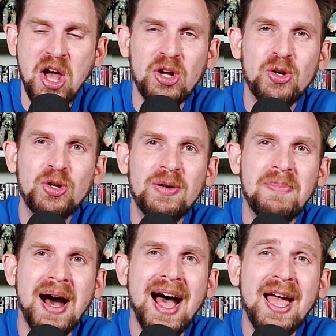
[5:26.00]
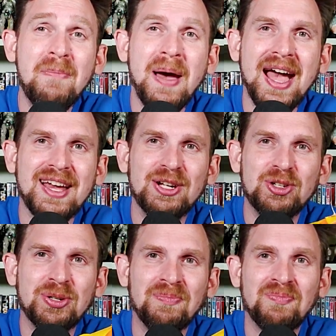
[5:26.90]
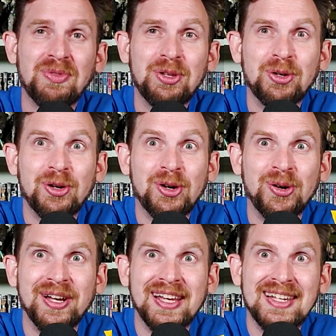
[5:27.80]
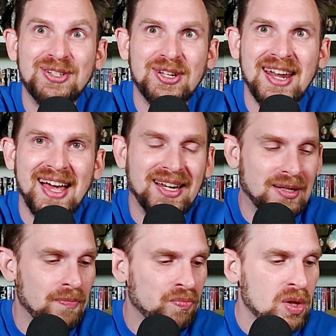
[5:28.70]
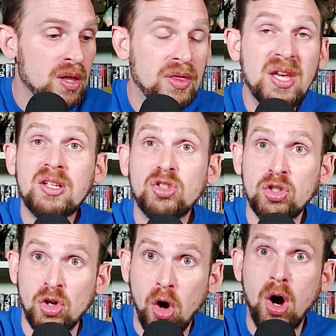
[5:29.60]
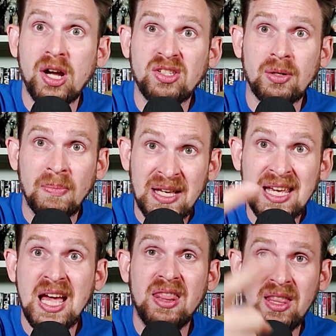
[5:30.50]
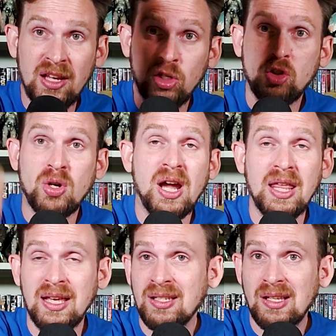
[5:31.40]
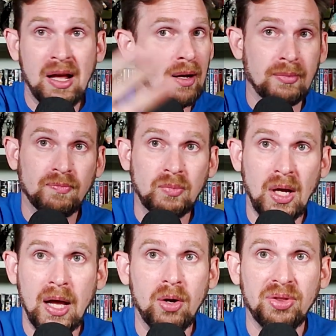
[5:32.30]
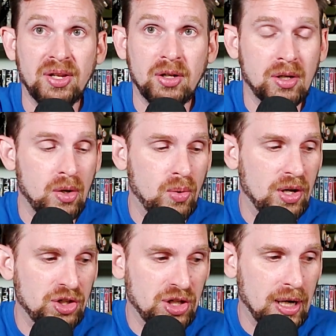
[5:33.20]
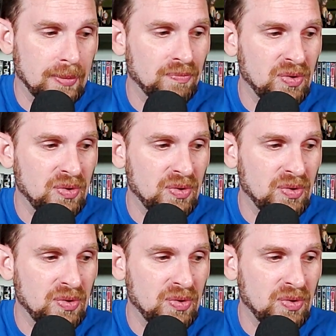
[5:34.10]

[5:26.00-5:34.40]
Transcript: Goodbye, package. You're going in tonight. This is awesome. Get these, try these. I don't think you're going to want to share.